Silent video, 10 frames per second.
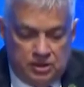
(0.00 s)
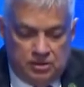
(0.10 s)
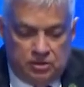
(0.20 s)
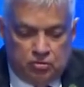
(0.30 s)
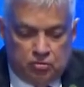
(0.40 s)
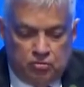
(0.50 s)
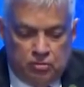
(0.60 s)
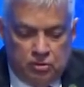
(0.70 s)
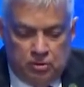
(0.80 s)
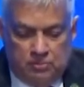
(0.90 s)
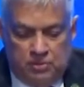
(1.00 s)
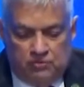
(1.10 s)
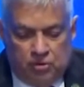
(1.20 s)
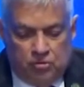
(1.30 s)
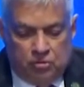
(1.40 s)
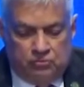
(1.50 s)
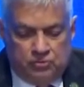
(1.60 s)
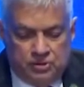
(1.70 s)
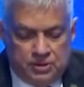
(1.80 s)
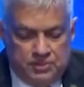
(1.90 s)
This should be followed
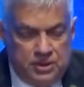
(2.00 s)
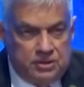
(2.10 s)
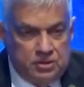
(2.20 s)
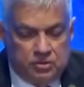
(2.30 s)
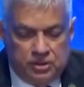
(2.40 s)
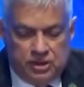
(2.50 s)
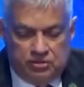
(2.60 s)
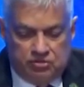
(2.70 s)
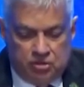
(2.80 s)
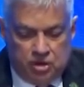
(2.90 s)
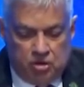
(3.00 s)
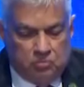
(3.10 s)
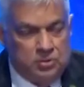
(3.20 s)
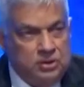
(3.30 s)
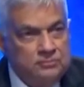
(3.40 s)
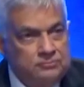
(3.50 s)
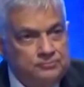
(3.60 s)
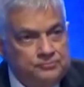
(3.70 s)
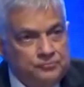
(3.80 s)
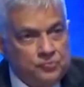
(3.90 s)
with the meeting of the heads of government
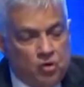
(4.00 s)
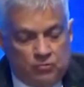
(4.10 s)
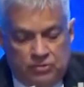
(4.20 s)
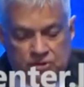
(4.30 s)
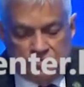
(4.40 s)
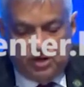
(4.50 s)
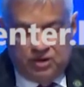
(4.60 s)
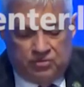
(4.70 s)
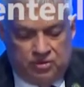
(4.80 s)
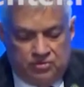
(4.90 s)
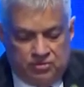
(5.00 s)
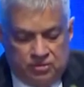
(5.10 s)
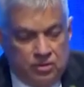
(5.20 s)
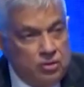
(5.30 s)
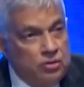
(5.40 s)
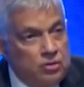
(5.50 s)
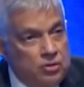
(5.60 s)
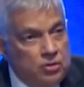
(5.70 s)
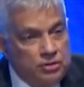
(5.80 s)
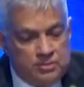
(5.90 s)
of these countries
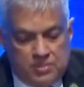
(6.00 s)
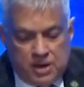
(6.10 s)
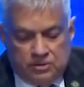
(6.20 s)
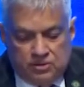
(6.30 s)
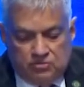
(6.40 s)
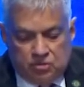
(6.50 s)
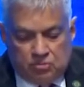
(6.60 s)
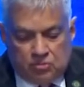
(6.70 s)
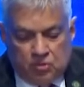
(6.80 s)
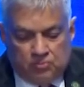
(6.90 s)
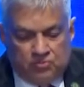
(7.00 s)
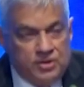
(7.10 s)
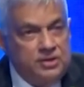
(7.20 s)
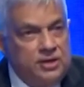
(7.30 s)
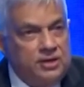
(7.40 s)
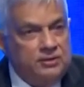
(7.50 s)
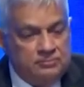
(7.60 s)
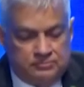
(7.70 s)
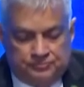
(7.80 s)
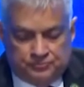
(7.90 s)
on the margins of COP28
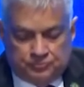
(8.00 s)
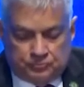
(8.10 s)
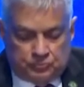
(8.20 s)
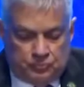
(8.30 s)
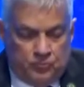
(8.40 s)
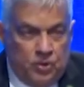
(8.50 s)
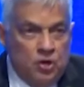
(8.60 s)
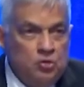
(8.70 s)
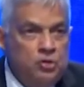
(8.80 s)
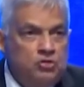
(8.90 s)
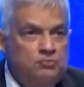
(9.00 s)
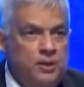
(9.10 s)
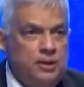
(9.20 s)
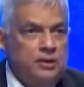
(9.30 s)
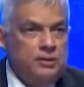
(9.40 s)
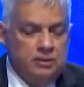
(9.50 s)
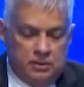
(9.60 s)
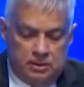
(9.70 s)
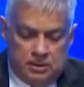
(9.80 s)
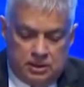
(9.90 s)
to display
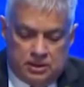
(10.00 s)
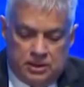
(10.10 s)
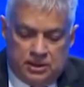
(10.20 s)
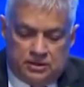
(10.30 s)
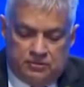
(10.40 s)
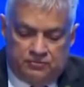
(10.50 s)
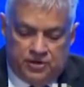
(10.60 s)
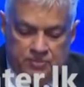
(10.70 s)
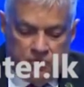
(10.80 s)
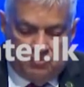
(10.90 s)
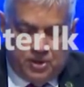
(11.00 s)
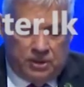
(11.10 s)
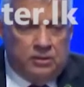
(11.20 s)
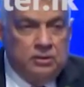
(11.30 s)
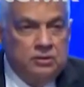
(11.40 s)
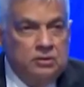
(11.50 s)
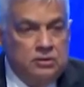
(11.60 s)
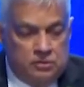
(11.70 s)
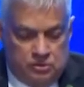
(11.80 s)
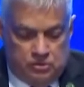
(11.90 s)
a collective frame of mind
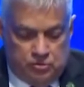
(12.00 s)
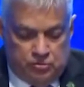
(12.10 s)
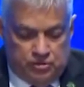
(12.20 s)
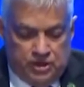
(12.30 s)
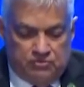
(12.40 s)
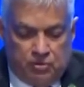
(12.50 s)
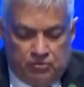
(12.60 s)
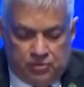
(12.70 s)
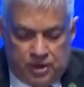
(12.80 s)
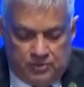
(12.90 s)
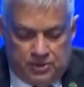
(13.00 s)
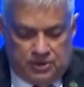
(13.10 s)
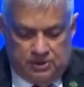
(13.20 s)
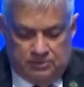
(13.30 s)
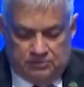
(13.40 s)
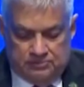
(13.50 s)
to stave off calamity.